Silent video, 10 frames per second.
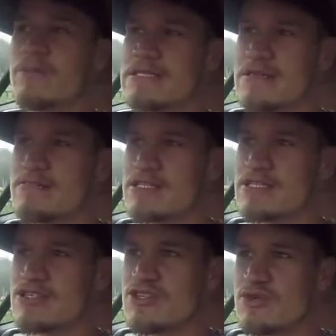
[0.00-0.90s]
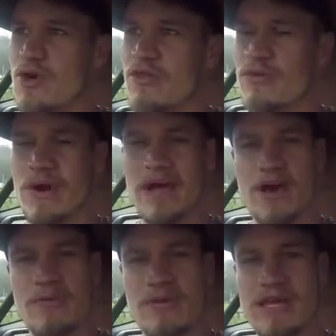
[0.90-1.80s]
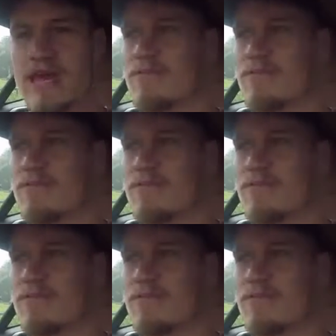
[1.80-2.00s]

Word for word: what I'm attempting to do on the way home on the